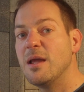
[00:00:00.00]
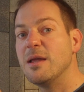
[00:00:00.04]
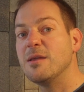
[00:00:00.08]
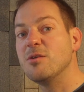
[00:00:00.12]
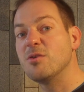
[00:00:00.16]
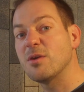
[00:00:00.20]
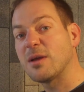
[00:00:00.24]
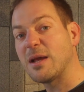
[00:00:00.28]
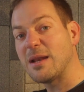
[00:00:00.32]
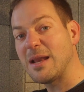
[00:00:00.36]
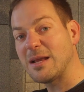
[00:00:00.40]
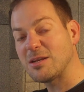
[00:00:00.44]

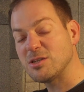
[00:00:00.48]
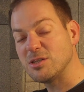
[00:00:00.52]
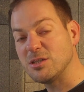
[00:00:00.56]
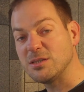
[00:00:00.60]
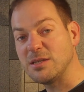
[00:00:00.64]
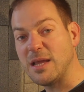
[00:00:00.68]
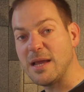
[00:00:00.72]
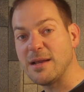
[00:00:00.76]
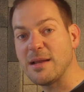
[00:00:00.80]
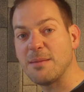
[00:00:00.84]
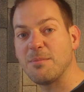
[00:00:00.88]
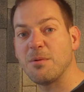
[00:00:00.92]
you can actually
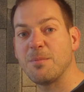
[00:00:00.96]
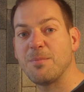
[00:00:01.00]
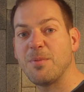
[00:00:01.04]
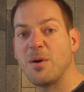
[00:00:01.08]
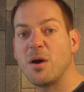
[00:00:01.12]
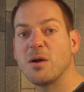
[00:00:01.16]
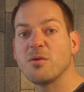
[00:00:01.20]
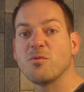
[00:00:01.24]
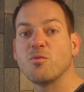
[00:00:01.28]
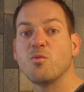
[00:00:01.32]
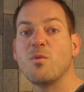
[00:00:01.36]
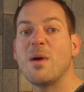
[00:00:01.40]
take them
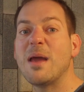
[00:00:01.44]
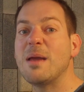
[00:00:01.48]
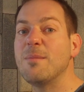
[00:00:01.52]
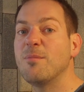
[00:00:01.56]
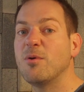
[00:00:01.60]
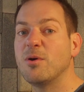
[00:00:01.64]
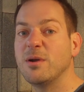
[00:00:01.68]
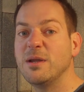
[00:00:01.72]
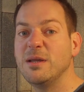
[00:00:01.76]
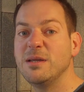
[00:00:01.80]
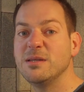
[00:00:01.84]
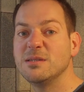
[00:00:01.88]
apart way
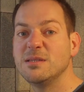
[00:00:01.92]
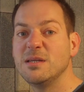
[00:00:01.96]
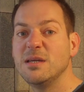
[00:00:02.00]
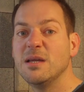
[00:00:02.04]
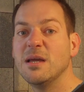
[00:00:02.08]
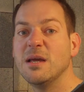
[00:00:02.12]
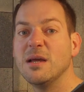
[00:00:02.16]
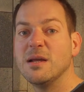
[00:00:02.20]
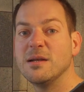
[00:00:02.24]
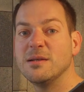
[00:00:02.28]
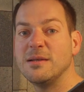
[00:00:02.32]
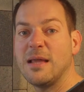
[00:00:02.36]
more
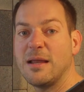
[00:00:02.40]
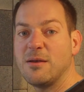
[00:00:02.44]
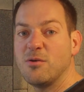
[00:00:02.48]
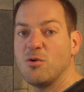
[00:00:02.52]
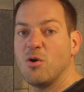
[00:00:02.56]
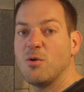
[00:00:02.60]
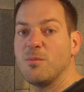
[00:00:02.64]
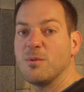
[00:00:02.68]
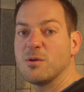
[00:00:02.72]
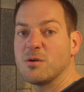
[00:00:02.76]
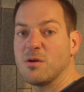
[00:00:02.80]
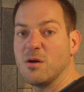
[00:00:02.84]
easy than
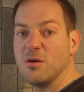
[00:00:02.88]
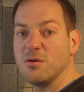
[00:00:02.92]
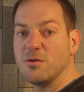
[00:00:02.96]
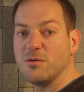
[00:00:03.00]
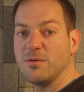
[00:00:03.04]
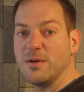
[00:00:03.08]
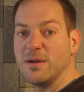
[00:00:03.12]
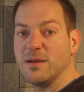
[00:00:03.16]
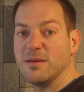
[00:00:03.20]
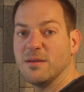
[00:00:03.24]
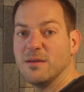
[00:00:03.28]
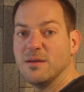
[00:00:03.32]
normal
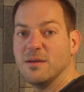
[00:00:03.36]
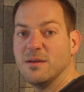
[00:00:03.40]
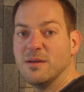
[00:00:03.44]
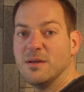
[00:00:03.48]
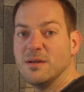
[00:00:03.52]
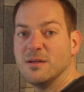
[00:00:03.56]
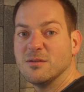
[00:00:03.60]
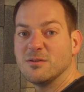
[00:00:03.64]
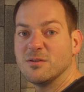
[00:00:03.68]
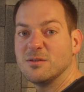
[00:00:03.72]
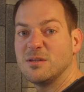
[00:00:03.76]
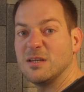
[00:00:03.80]
concrete.
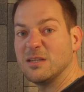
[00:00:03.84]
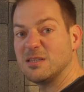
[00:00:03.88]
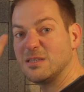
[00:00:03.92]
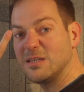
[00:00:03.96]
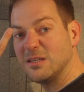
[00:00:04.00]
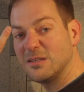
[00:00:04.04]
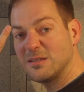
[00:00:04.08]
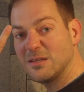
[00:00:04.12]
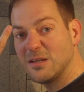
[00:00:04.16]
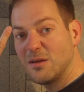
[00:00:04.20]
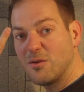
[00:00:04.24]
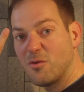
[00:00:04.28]
So this
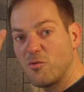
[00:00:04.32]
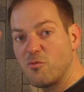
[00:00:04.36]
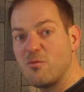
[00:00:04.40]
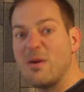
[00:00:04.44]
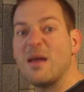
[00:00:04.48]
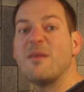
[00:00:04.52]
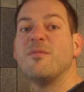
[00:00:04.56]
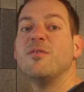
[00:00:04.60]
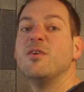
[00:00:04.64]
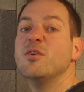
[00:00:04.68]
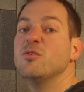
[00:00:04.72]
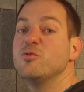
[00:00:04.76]
is
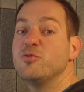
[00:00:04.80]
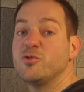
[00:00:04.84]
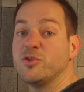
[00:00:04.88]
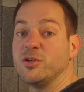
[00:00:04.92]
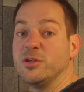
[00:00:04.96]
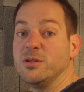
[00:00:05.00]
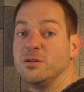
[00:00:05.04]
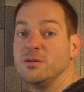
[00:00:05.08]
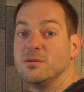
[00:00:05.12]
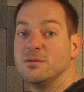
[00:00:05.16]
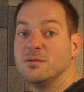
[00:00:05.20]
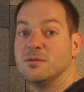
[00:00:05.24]

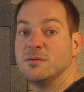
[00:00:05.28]
revolution.